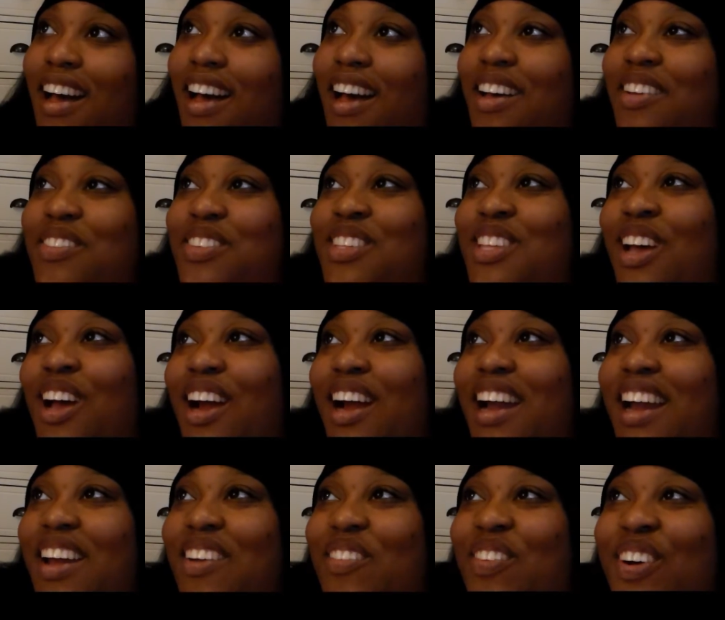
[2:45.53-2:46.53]
I'm
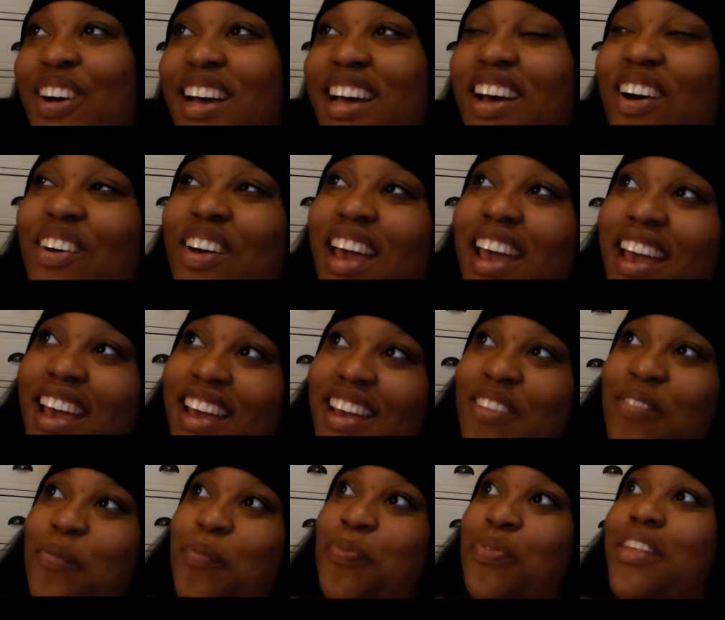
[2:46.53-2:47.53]
sorry, but
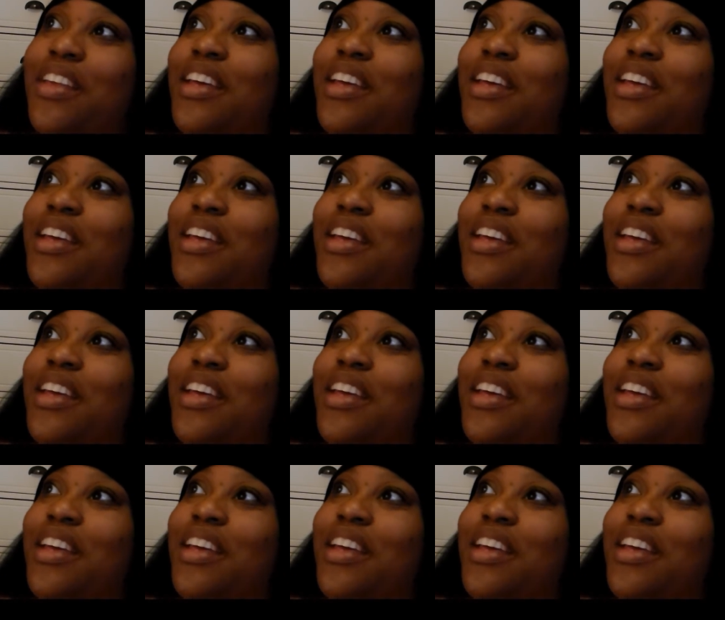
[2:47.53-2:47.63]
okay.